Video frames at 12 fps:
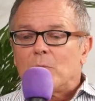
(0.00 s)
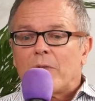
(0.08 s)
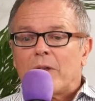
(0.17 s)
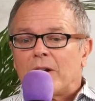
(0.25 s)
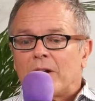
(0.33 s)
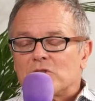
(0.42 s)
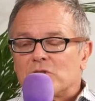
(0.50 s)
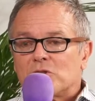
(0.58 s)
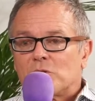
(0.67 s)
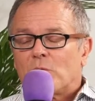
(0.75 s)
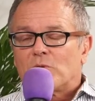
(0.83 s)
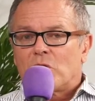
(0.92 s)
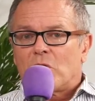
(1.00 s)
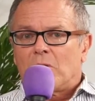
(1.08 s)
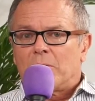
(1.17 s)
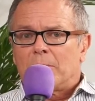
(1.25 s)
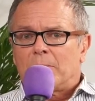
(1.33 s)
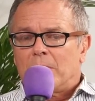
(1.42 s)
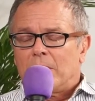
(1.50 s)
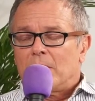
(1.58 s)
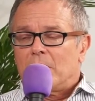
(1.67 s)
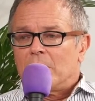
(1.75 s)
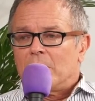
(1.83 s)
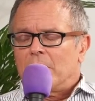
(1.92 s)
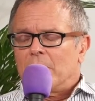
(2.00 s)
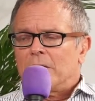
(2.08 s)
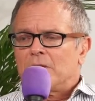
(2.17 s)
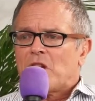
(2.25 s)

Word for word: when there are short-term uh,